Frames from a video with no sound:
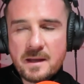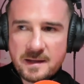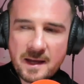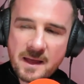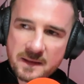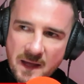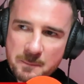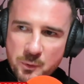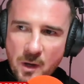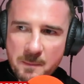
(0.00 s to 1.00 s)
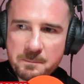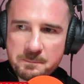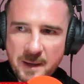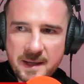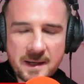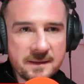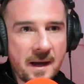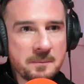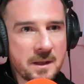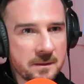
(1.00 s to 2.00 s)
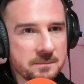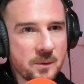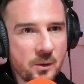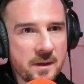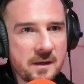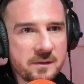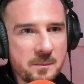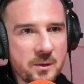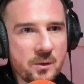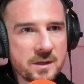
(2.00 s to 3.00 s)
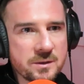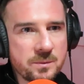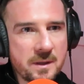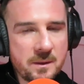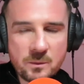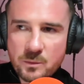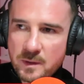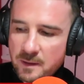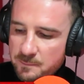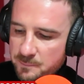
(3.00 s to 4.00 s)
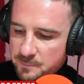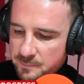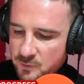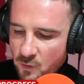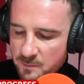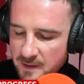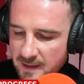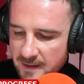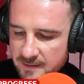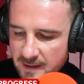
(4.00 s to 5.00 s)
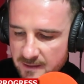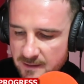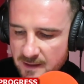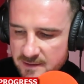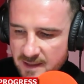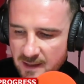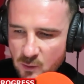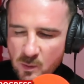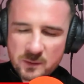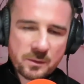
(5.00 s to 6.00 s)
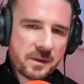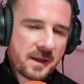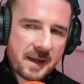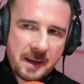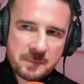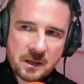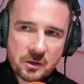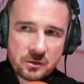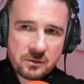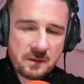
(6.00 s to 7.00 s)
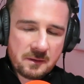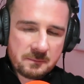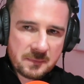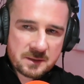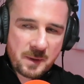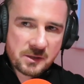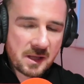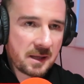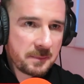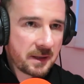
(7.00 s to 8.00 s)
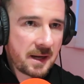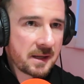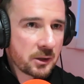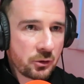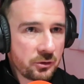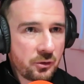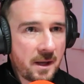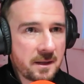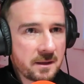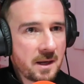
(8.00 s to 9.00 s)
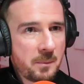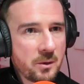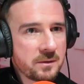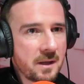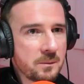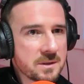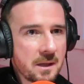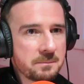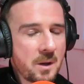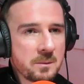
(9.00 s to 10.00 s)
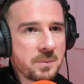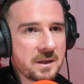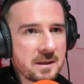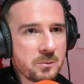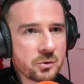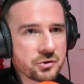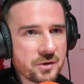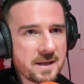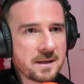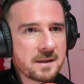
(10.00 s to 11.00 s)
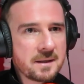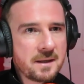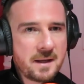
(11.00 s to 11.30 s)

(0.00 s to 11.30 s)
Yeah, that put a bit of a dampener on it, if I'm being honest, with Dortmund getting that second goal. I don't think MD could, especially Alan McGregor, couldn't do anything about it. It was an unbelievable strike.